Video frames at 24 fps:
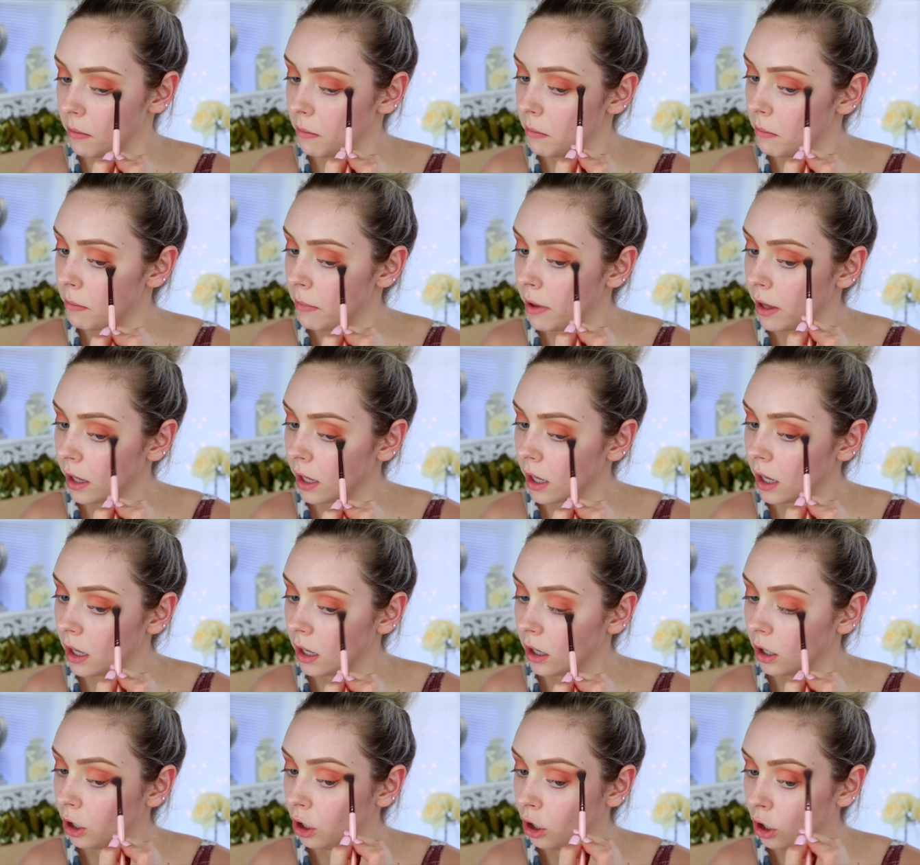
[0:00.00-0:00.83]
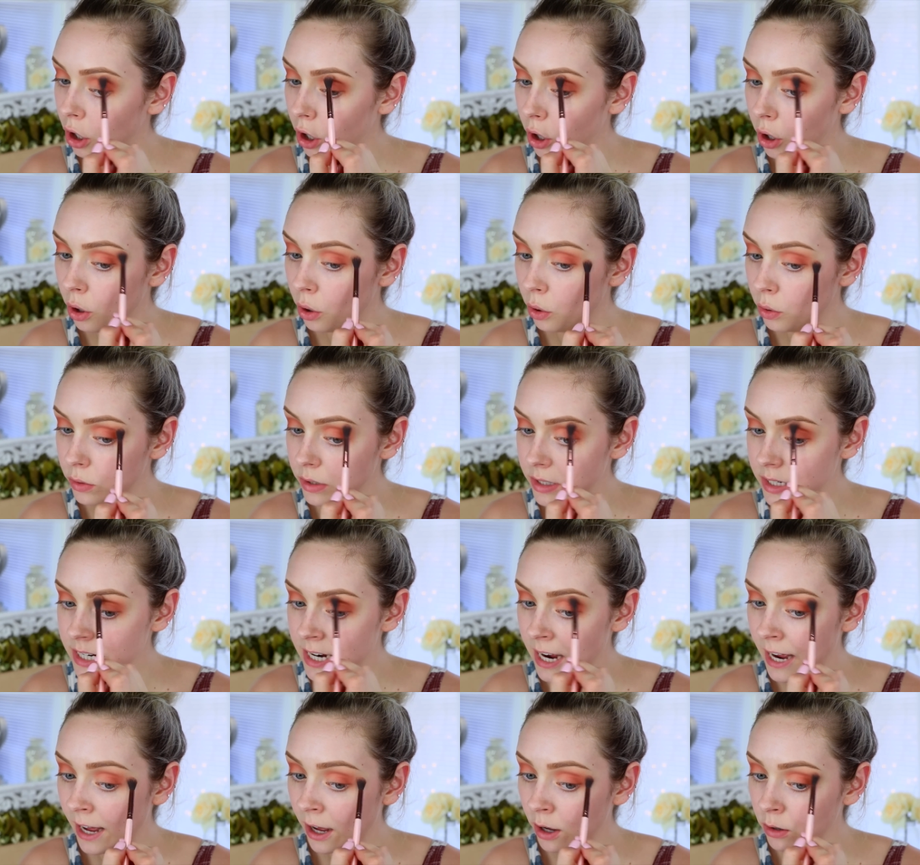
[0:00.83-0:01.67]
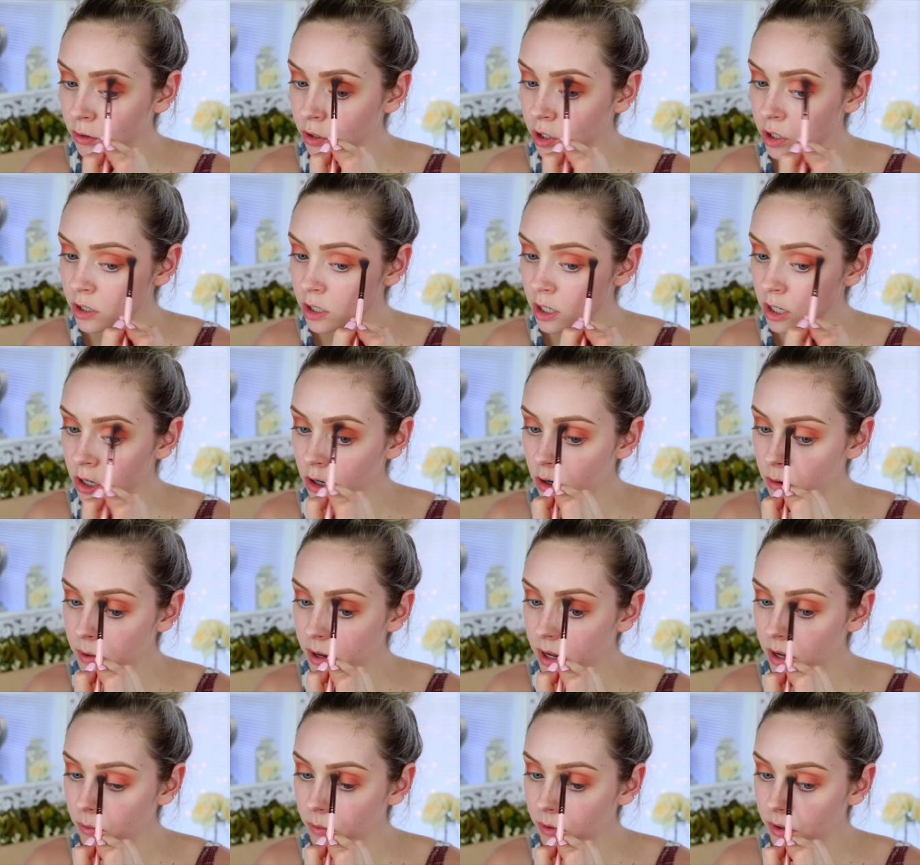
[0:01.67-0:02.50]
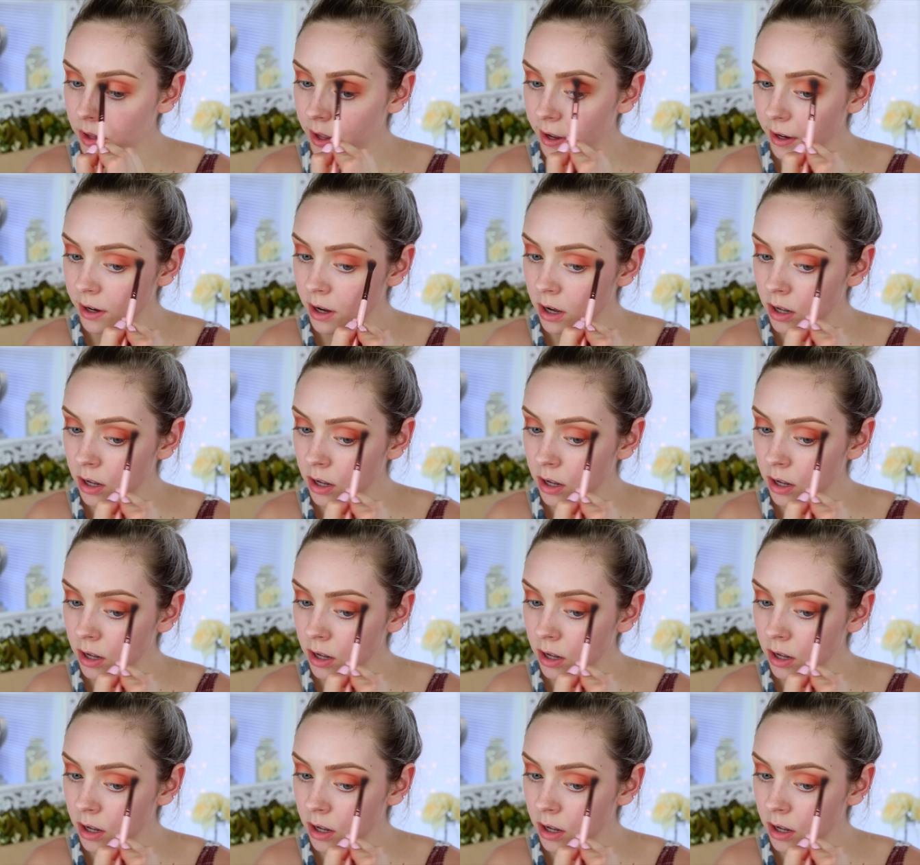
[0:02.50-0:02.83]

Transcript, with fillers: make it go down just a little bit with that